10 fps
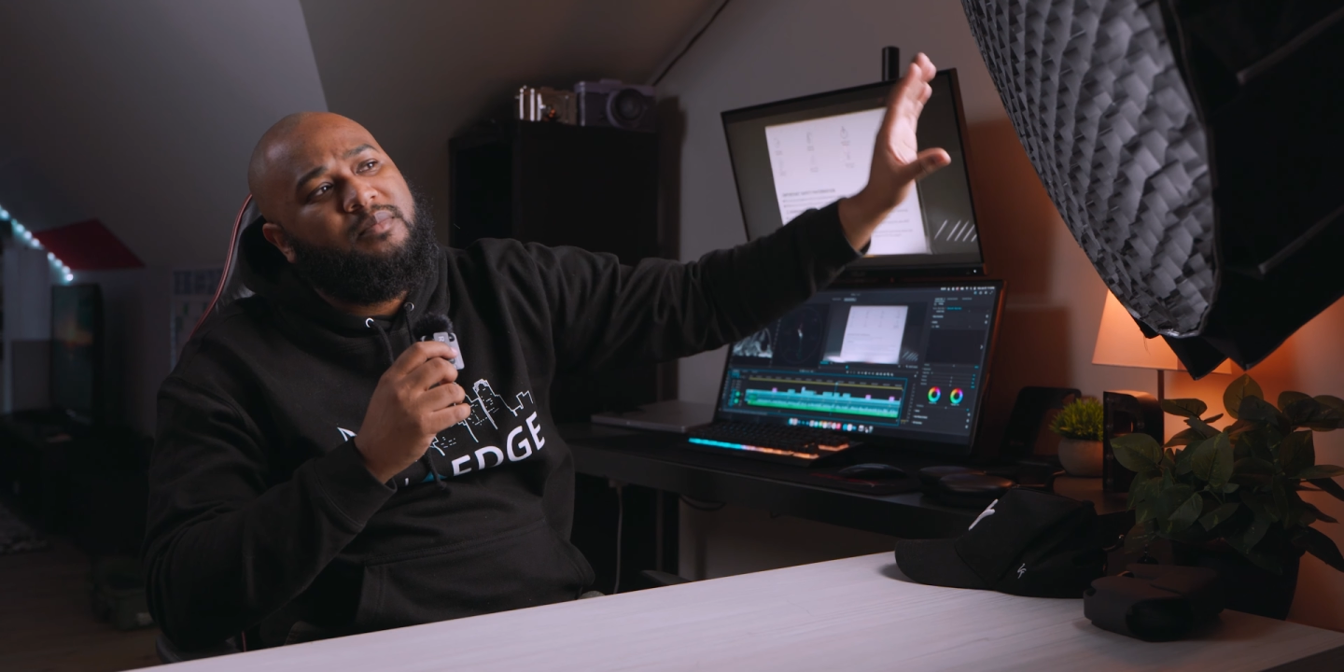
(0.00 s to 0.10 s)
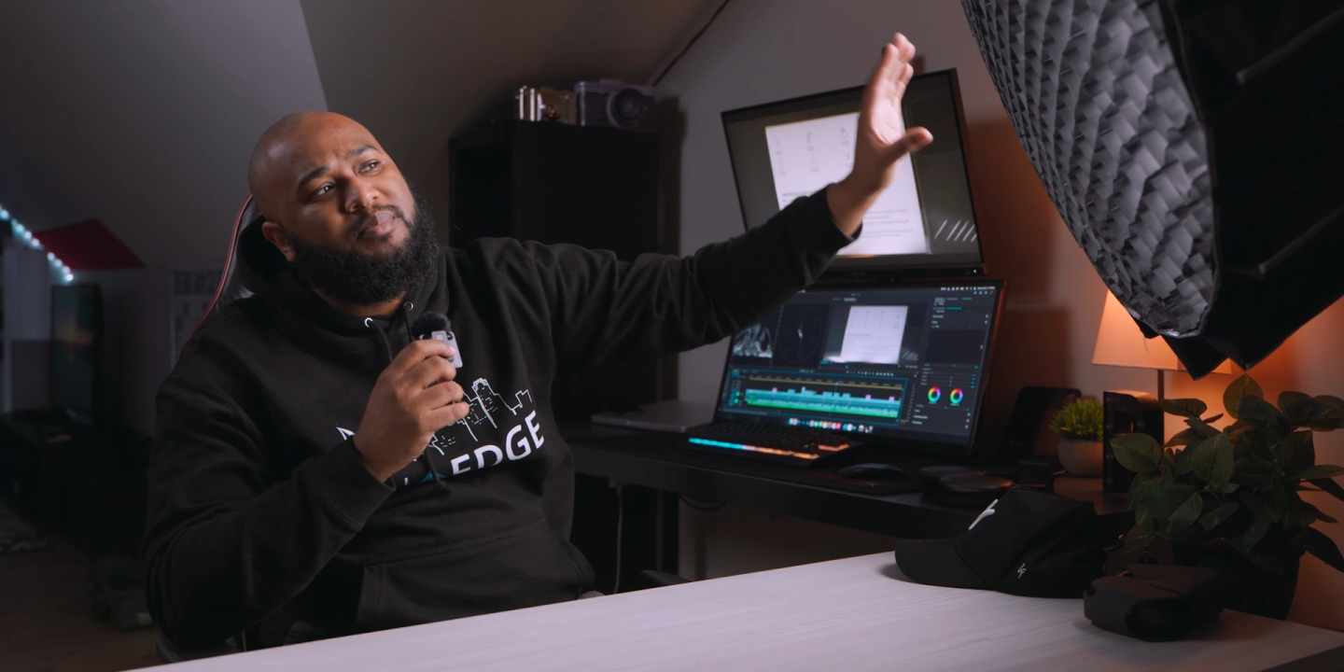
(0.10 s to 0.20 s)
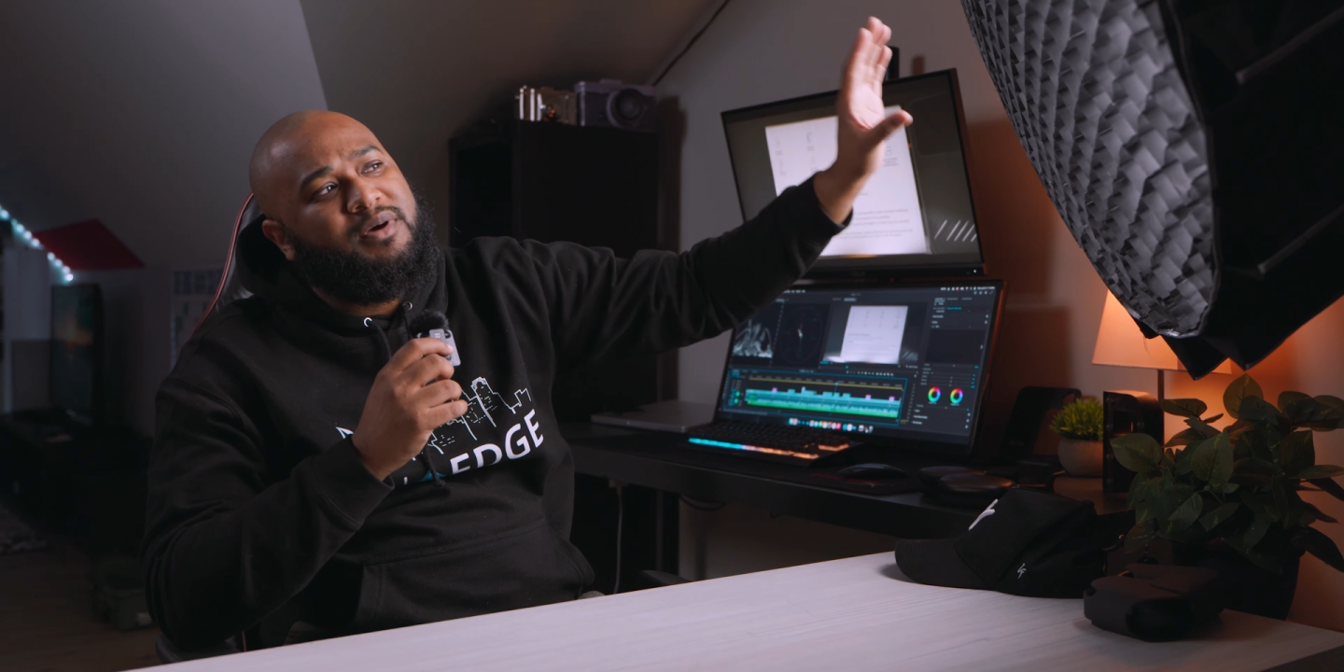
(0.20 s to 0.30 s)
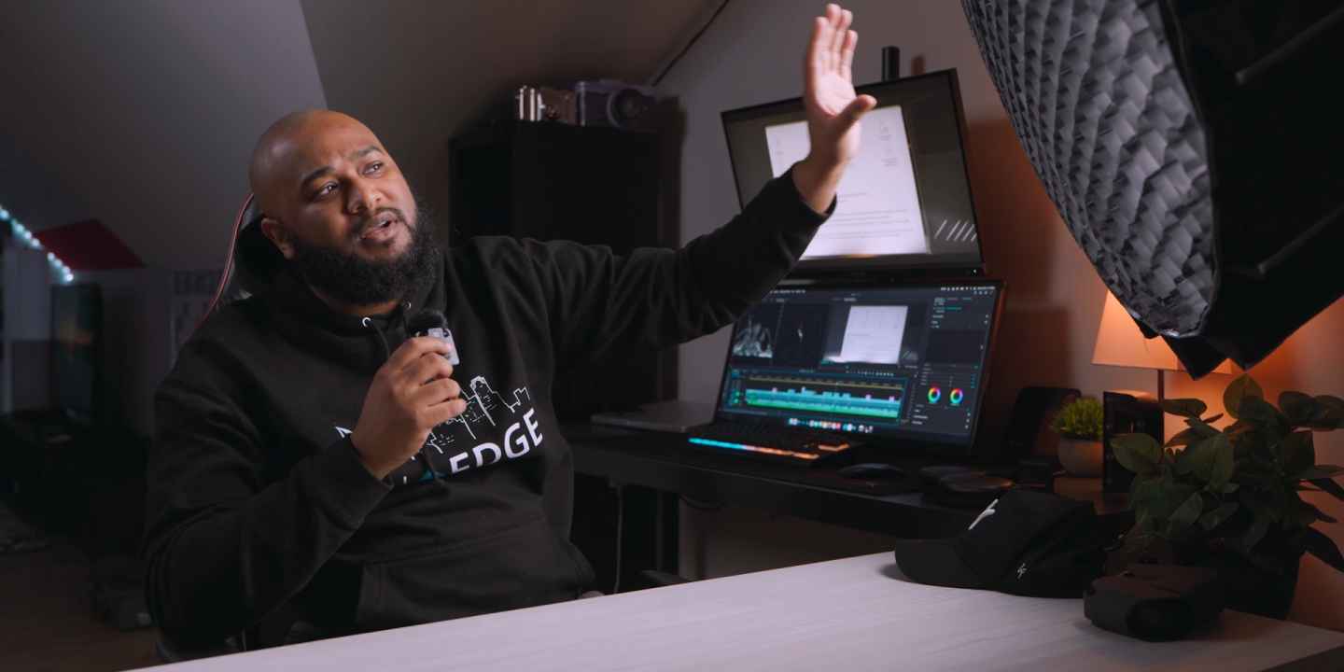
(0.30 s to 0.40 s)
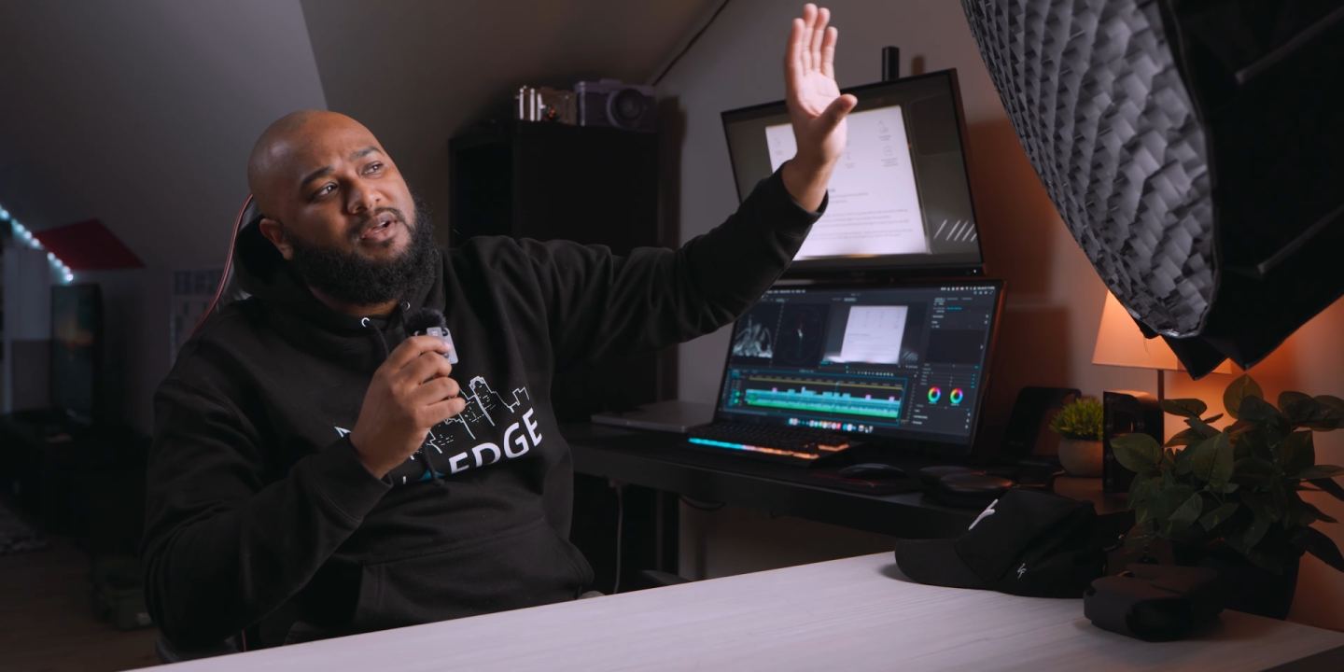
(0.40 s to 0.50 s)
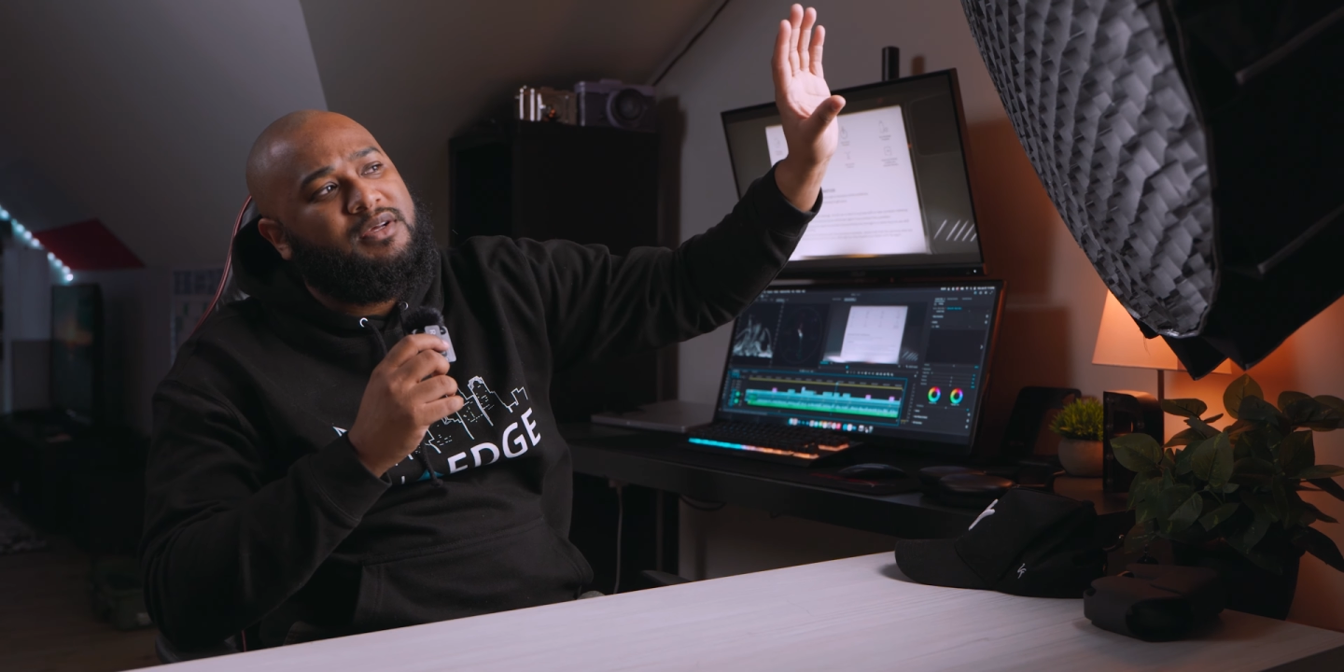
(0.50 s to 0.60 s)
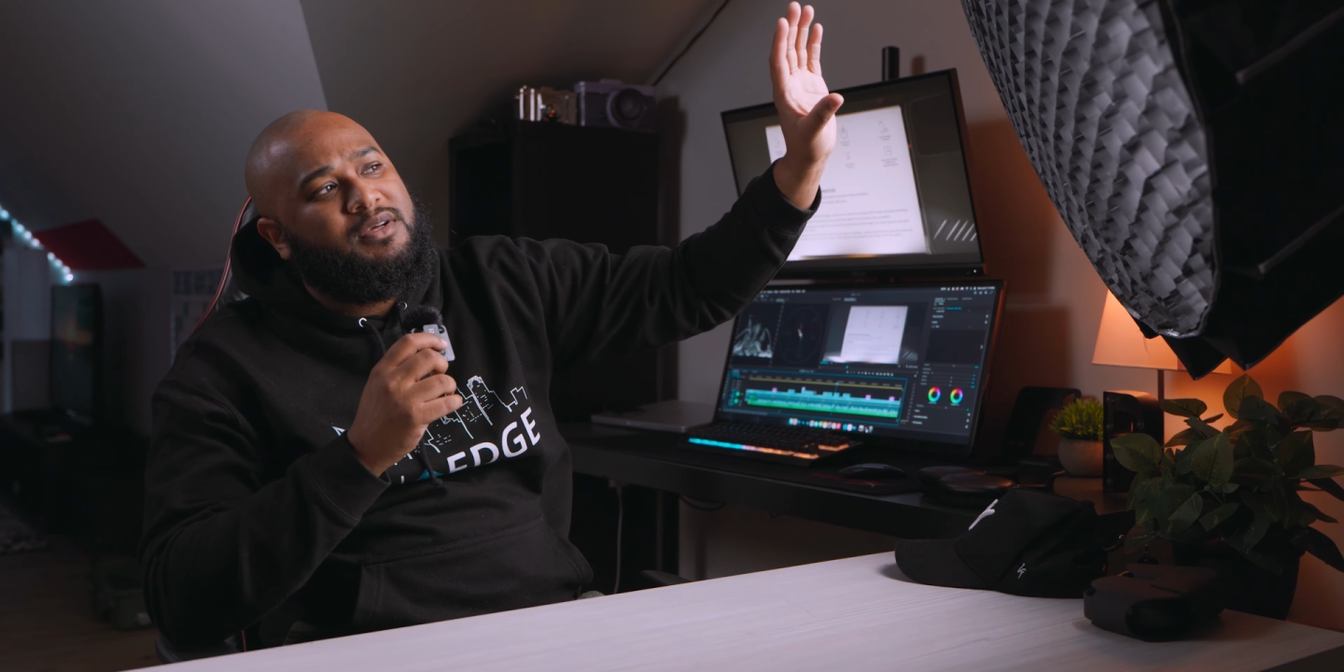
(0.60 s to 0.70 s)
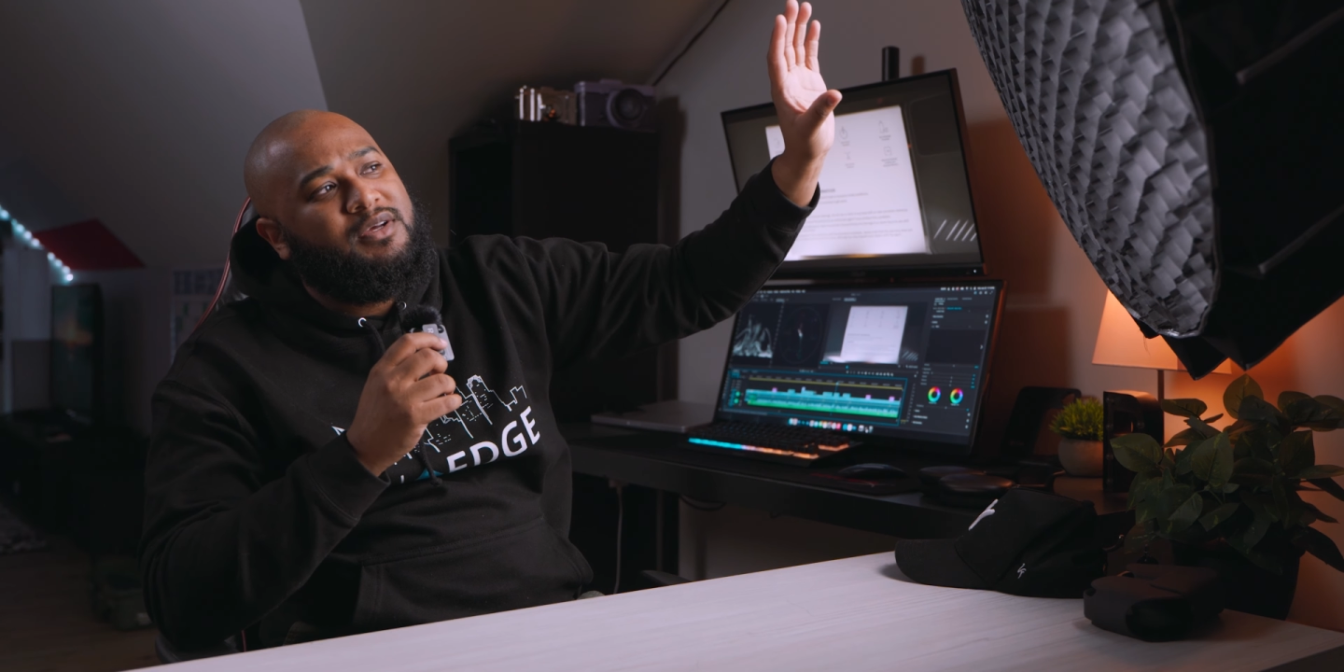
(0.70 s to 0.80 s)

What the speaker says: but